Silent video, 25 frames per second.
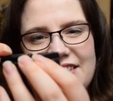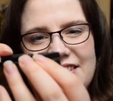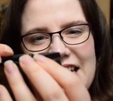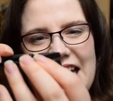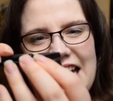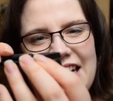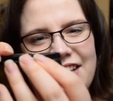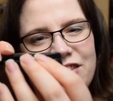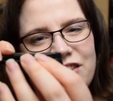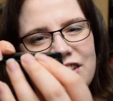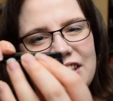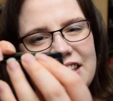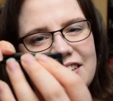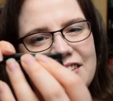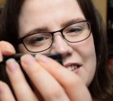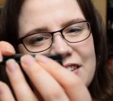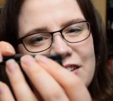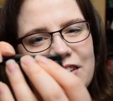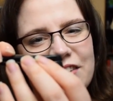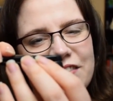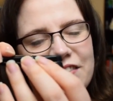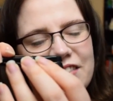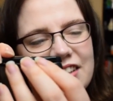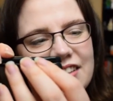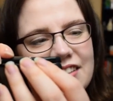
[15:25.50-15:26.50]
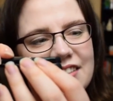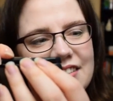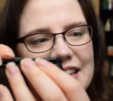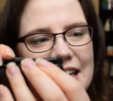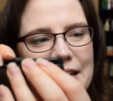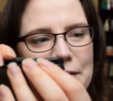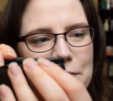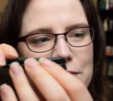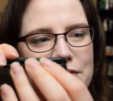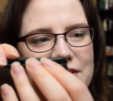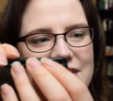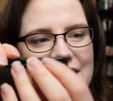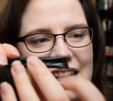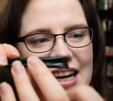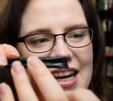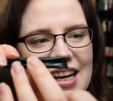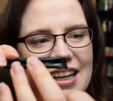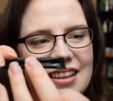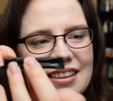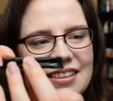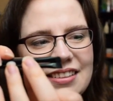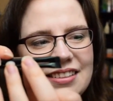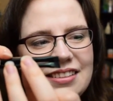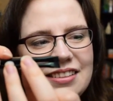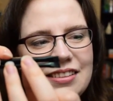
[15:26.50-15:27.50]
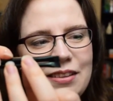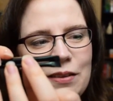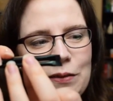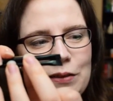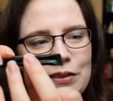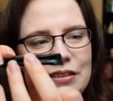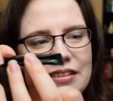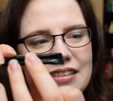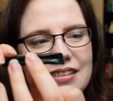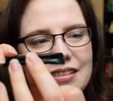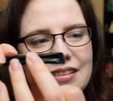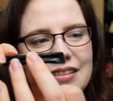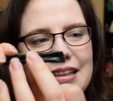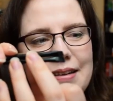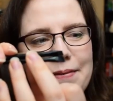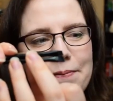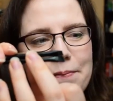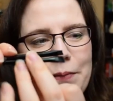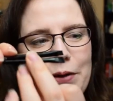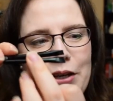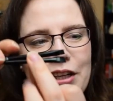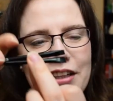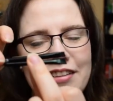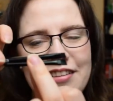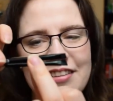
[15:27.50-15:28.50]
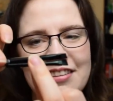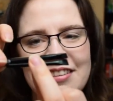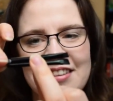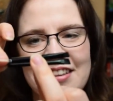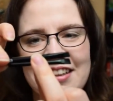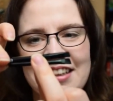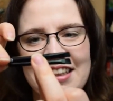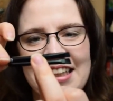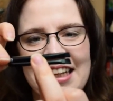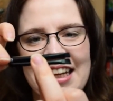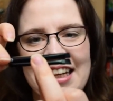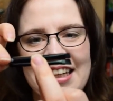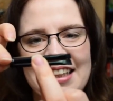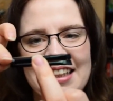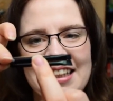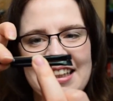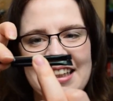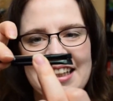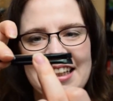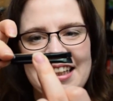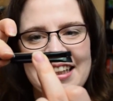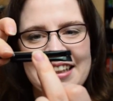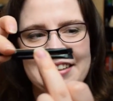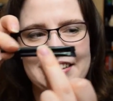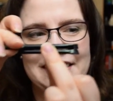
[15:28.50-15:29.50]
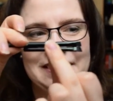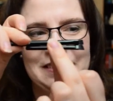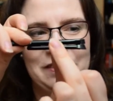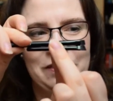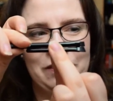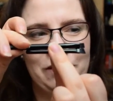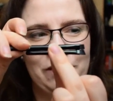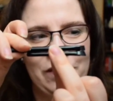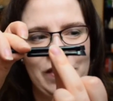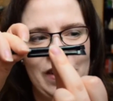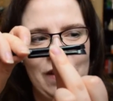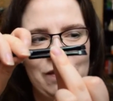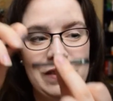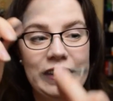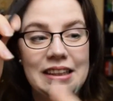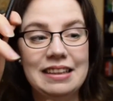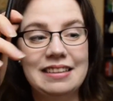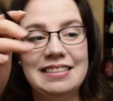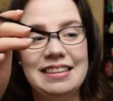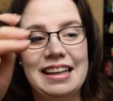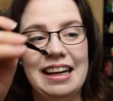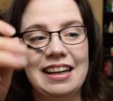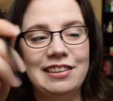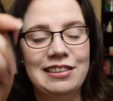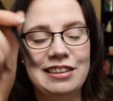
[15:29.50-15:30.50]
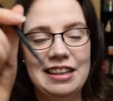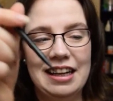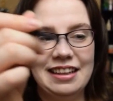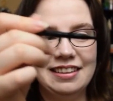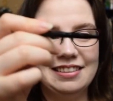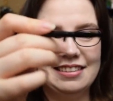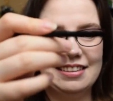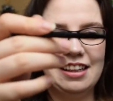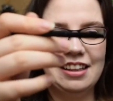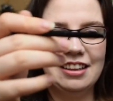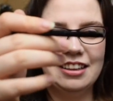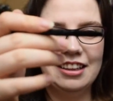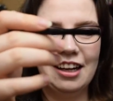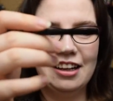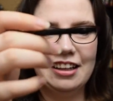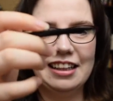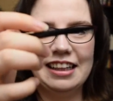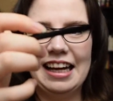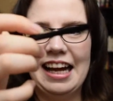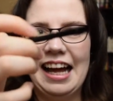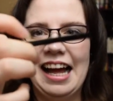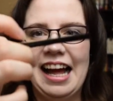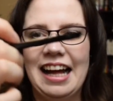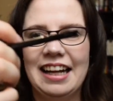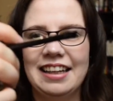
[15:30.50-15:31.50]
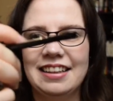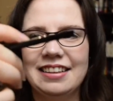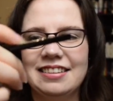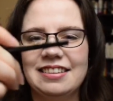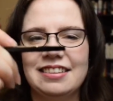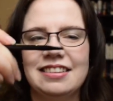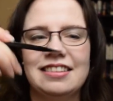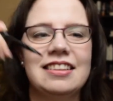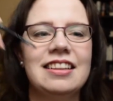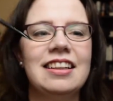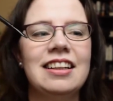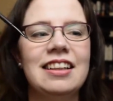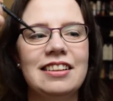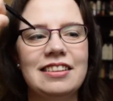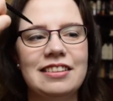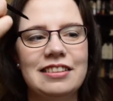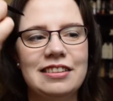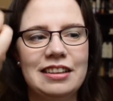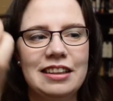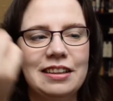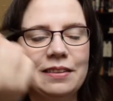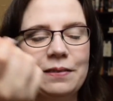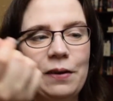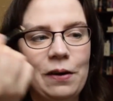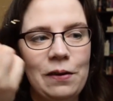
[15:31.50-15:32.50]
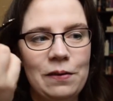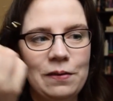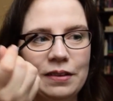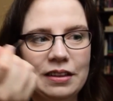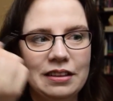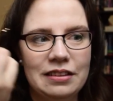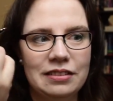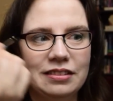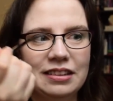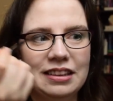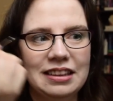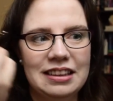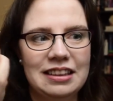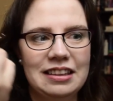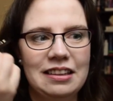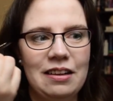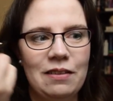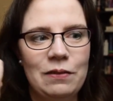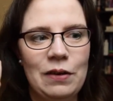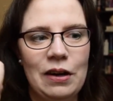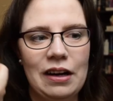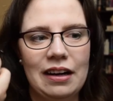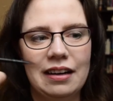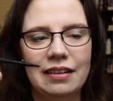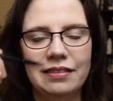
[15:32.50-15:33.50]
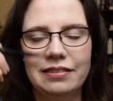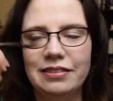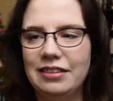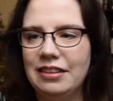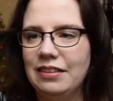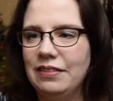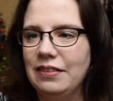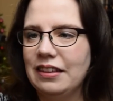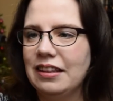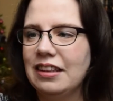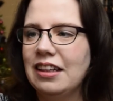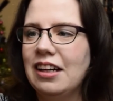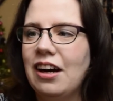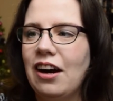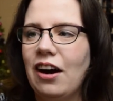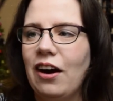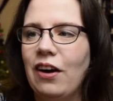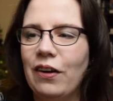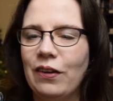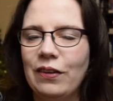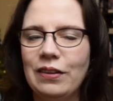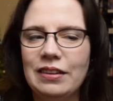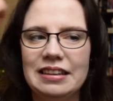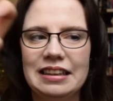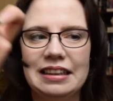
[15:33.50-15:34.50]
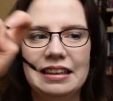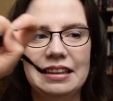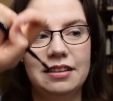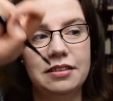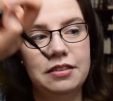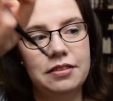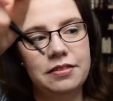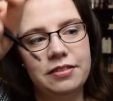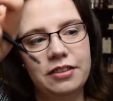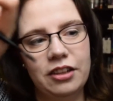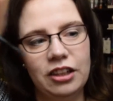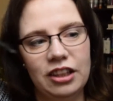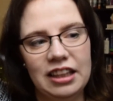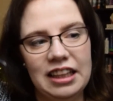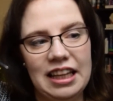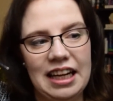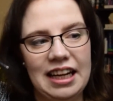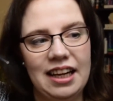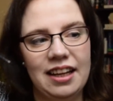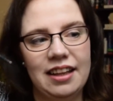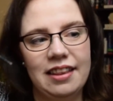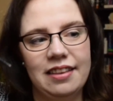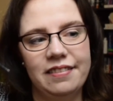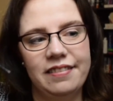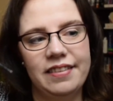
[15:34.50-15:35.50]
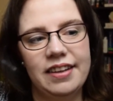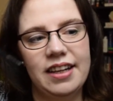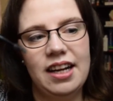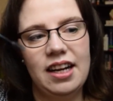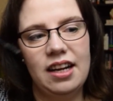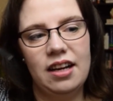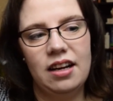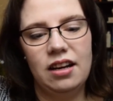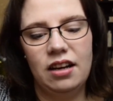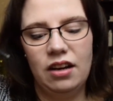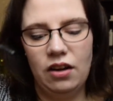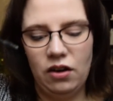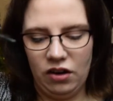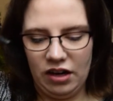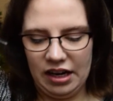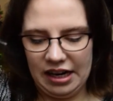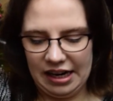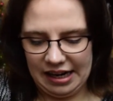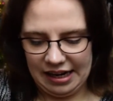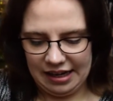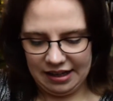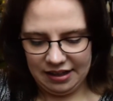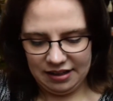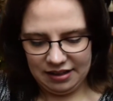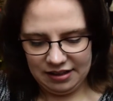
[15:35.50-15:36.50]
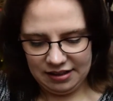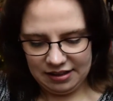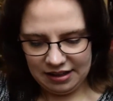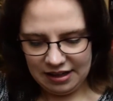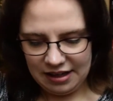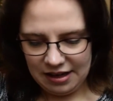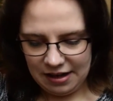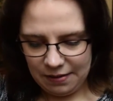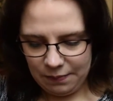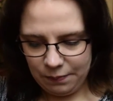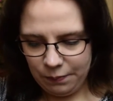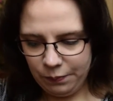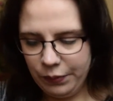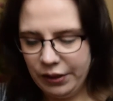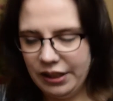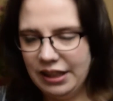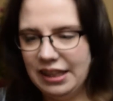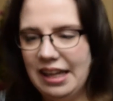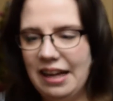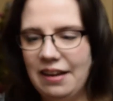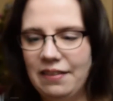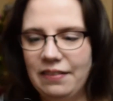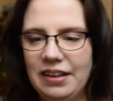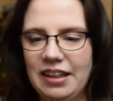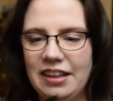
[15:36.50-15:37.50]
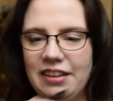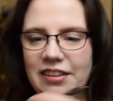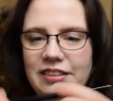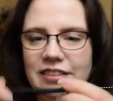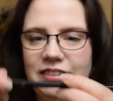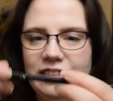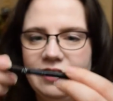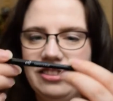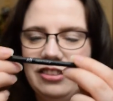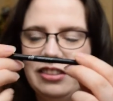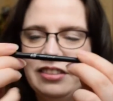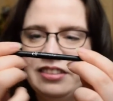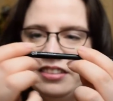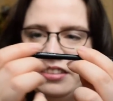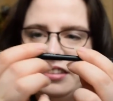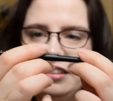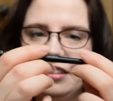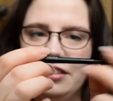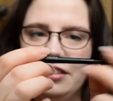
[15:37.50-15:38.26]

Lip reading: actually sort of the same size. It's almost the same brush as on the end there, but this actually has a longer handle, so you'd probably feel a lot more comfortable holding the full length of it in your hand. But there we go, just a